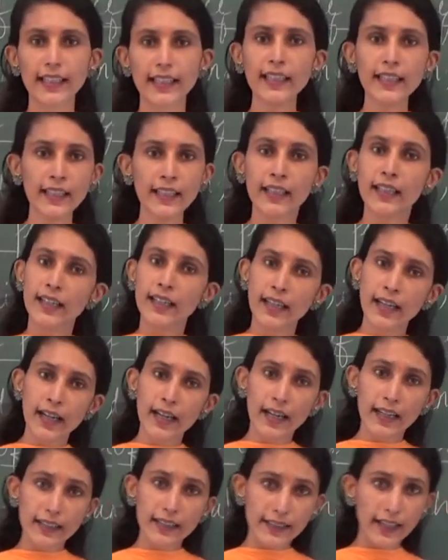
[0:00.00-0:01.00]

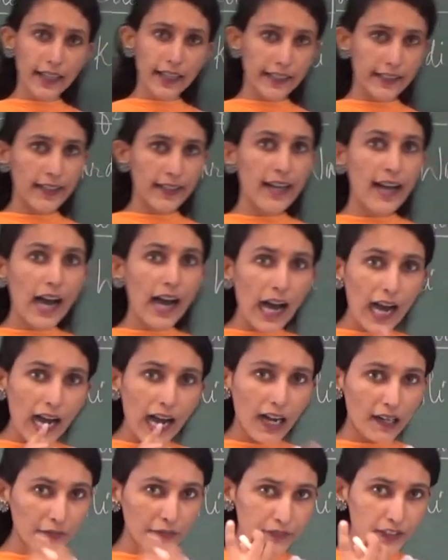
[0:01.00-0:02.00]
He died.
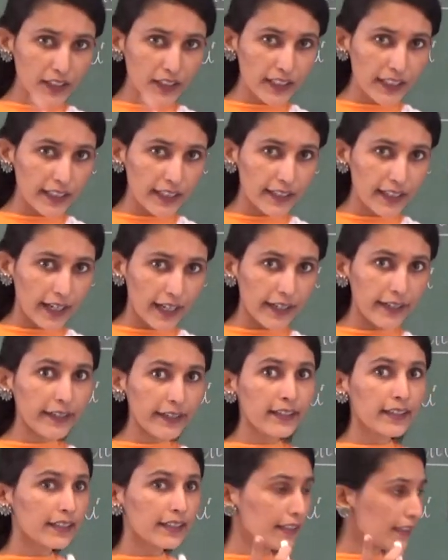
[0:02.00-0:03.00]
After he
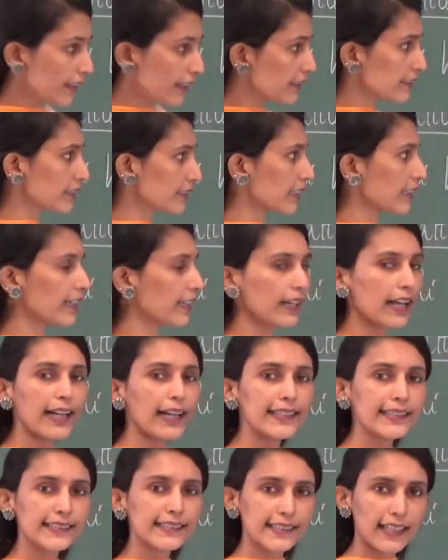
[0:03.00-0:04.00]
died, his
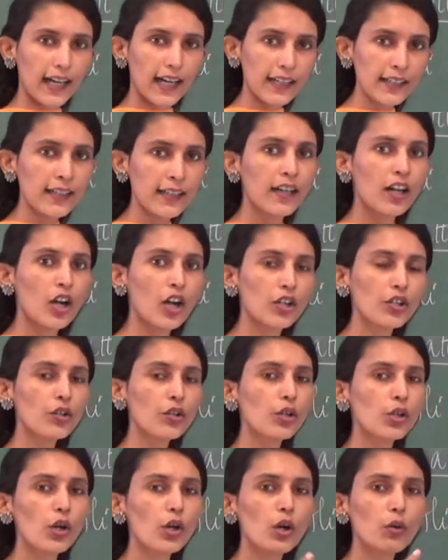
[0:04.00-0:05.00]
grandson
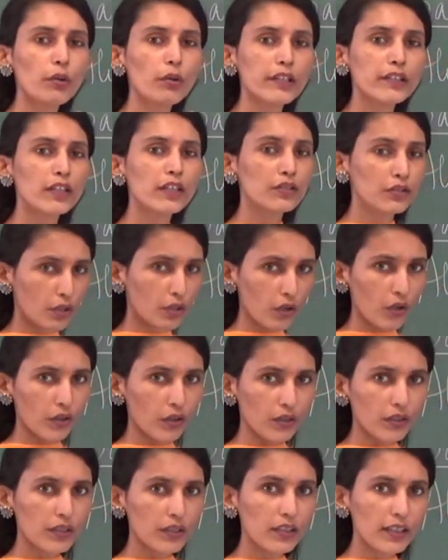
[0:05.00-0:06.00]
took over the
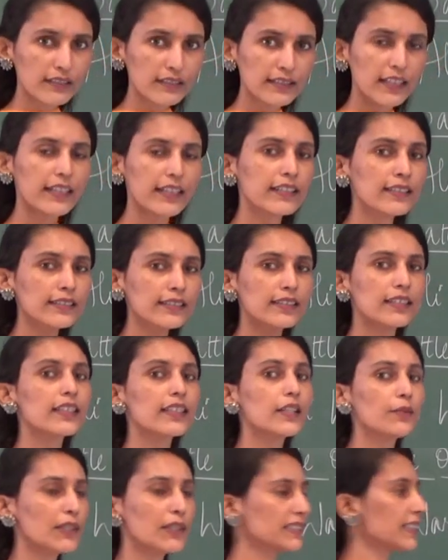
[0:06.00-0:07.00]
throne. That is,
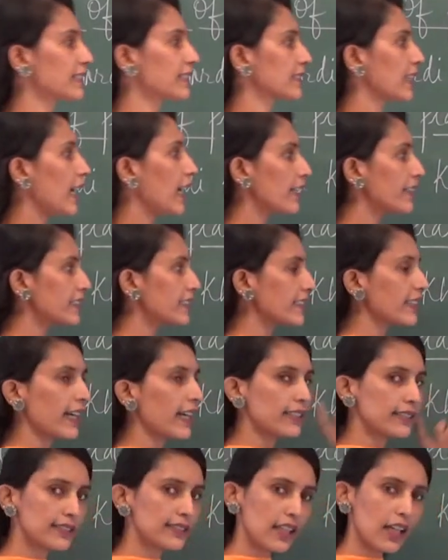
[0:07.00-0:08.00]
his
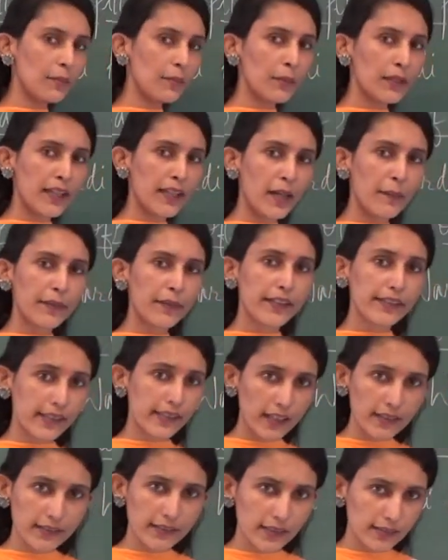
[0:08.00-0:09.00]
grandson became the
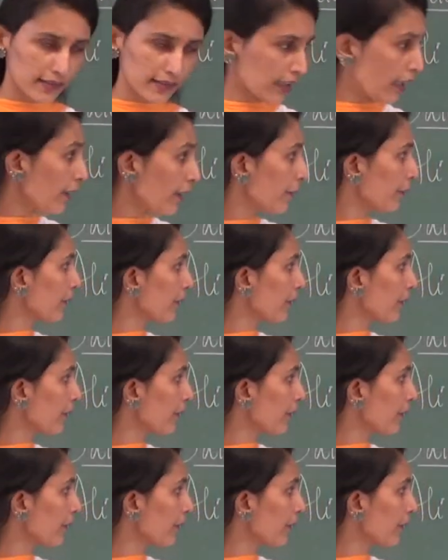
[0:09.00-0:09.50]
successor,